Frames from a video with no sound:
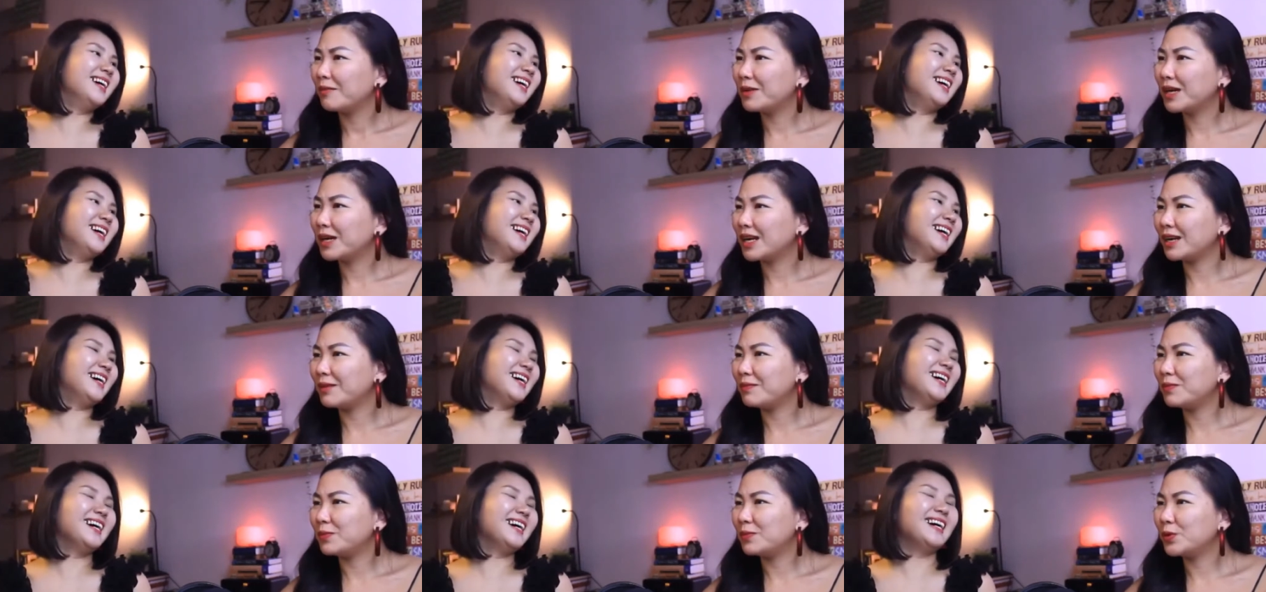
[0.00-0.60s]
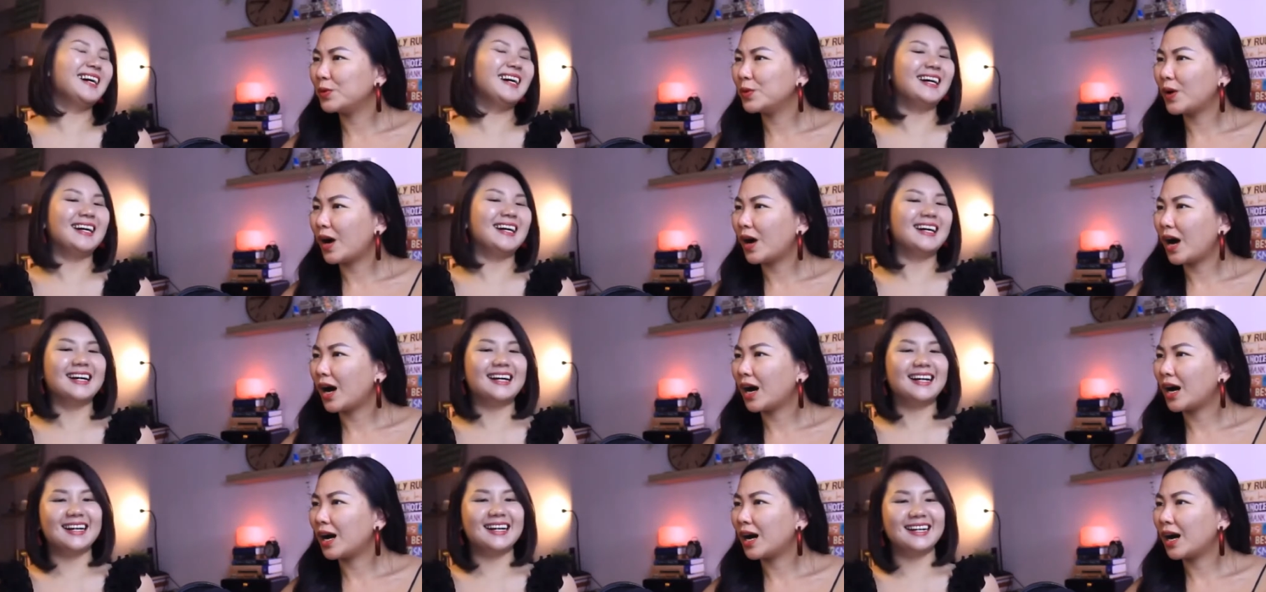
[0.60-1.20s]
Speaker 1: but if you
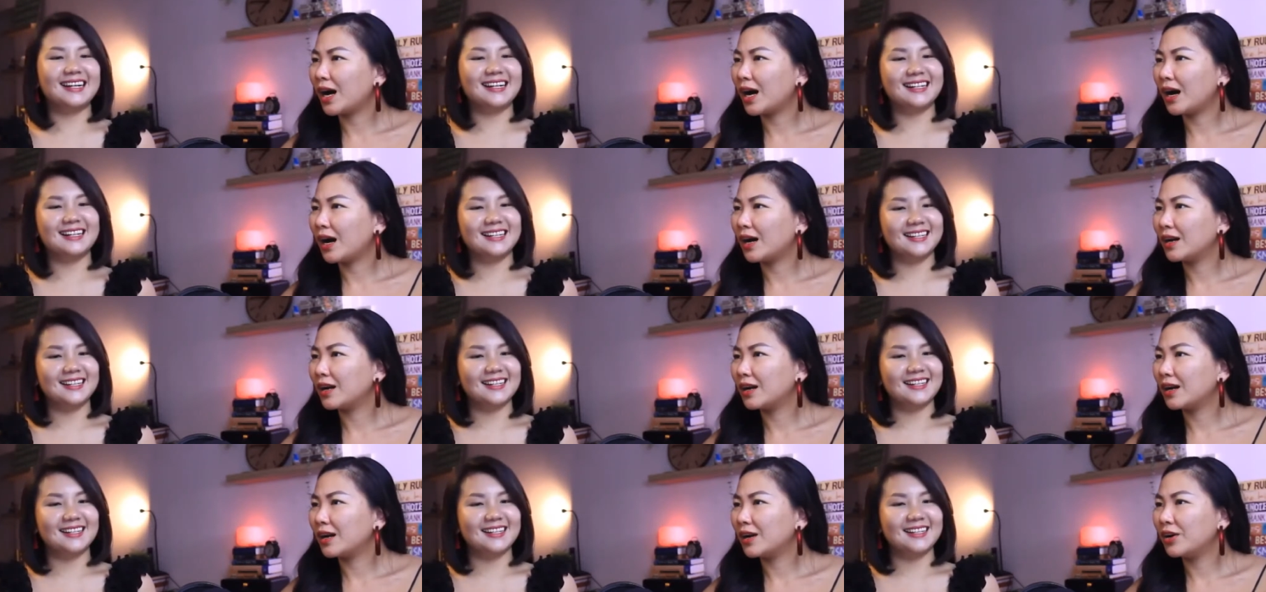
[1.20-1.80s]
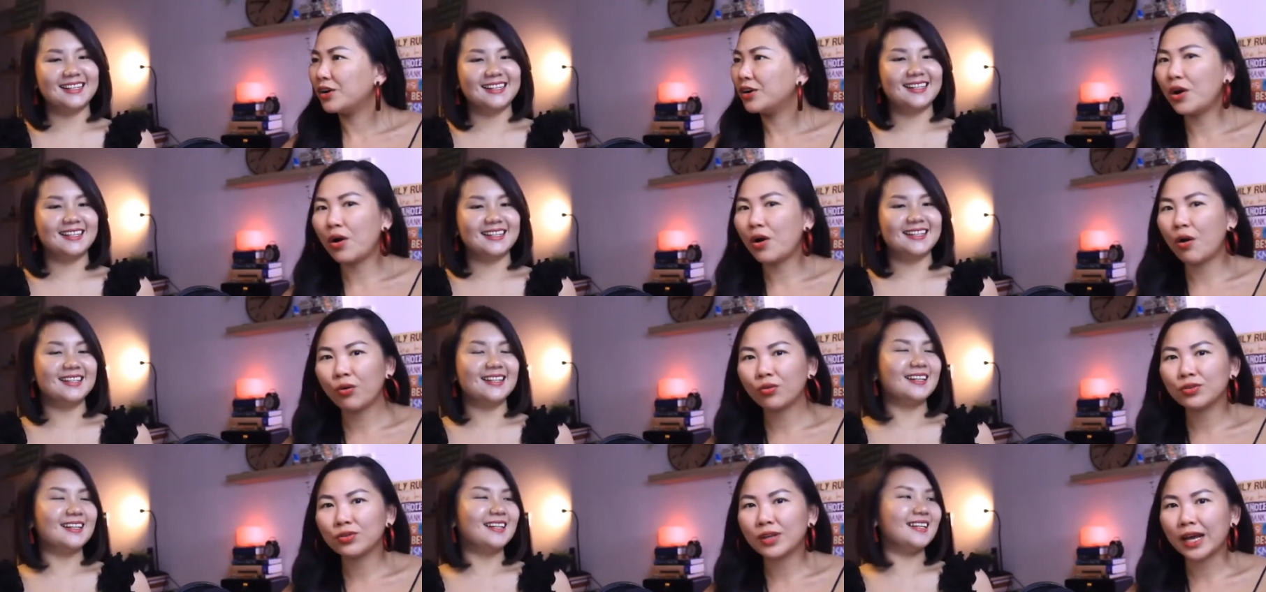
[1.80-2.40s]
are uh,
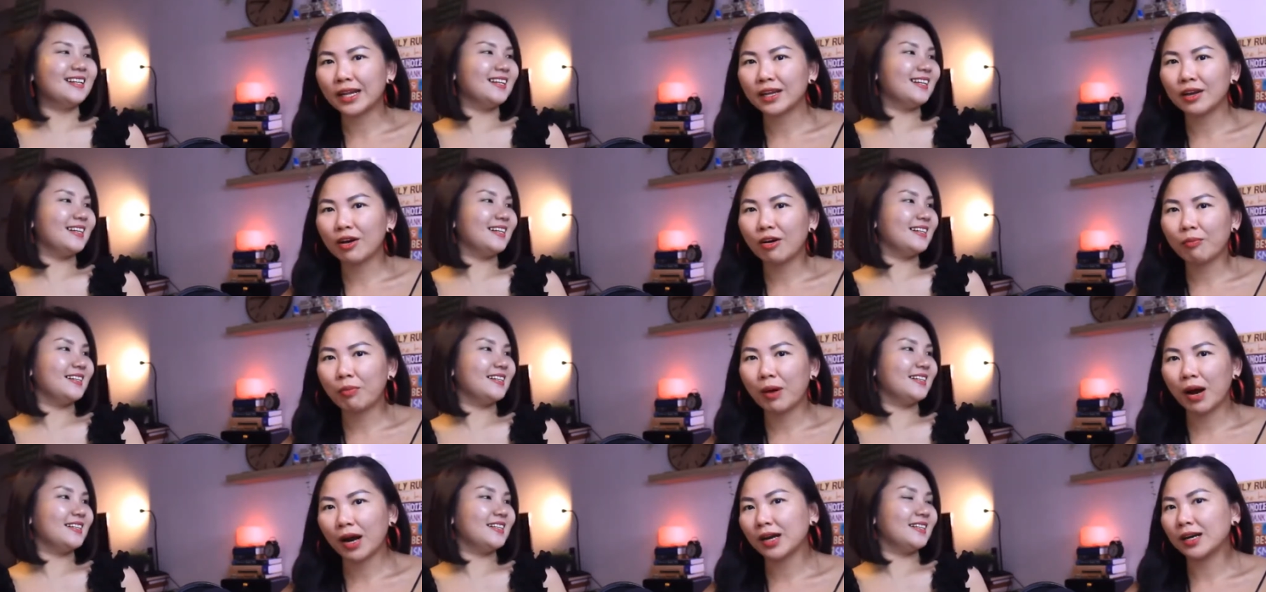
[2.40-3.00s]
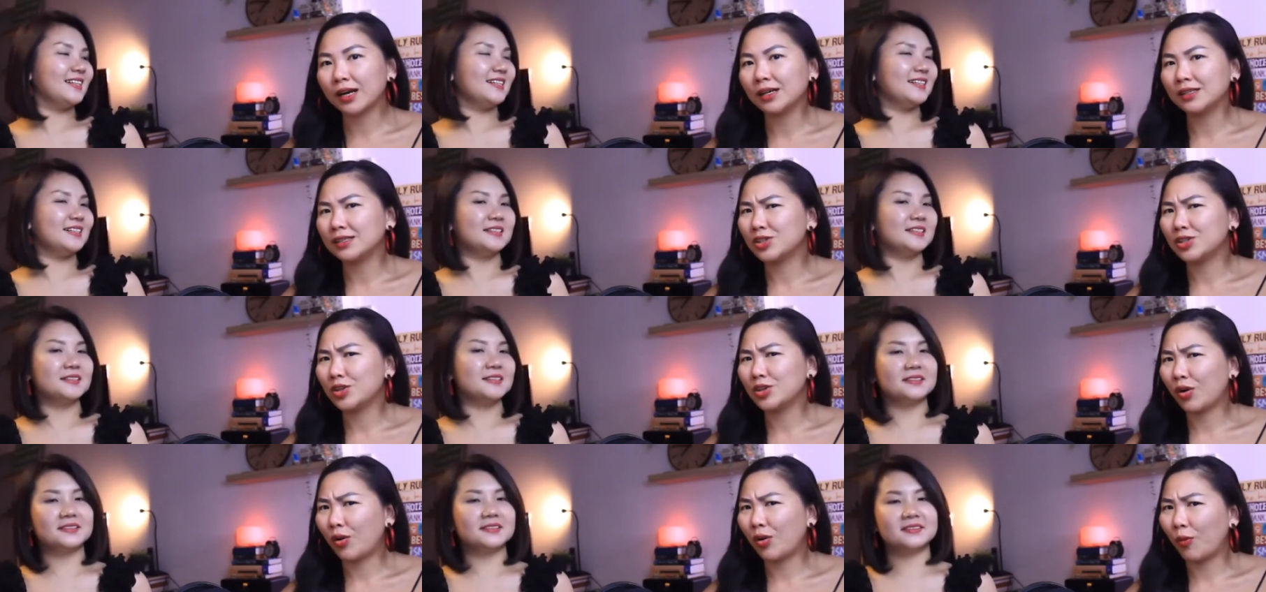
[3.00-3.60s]
know that your partner
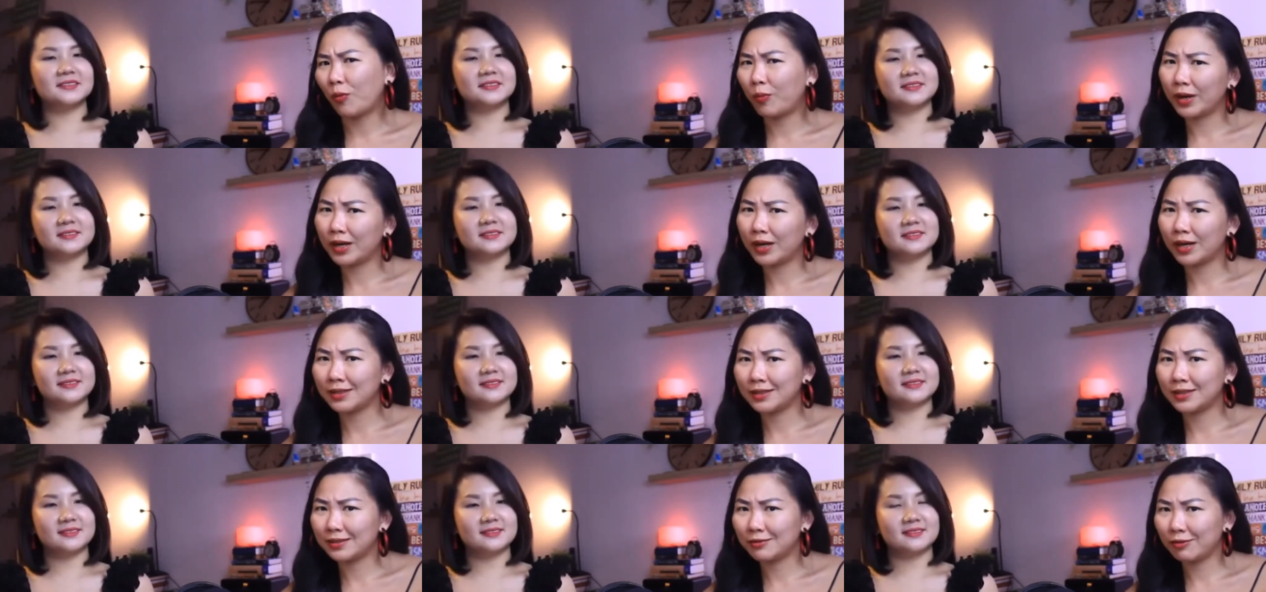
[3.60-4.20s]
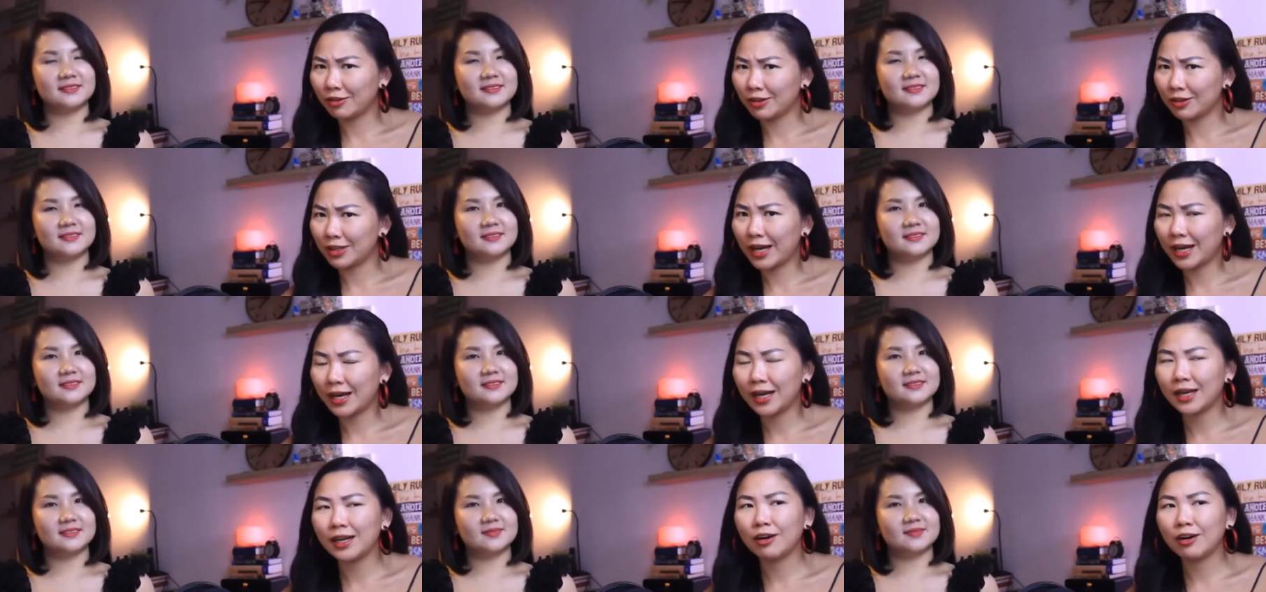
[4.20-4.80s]
is not openness for
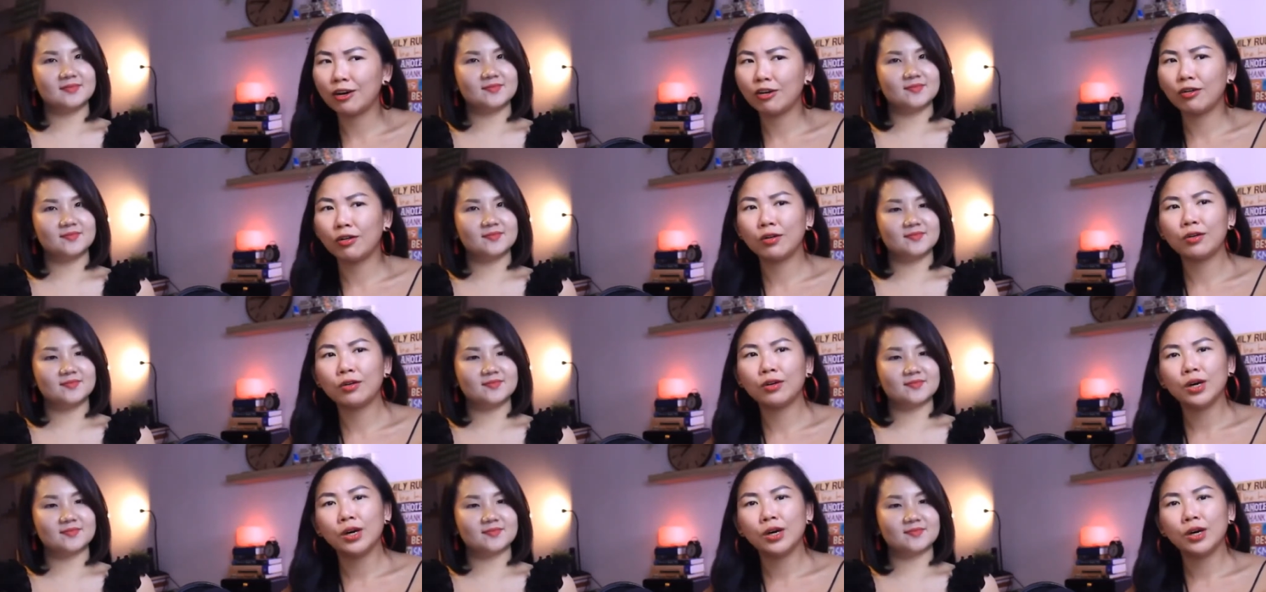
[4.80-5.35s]
that or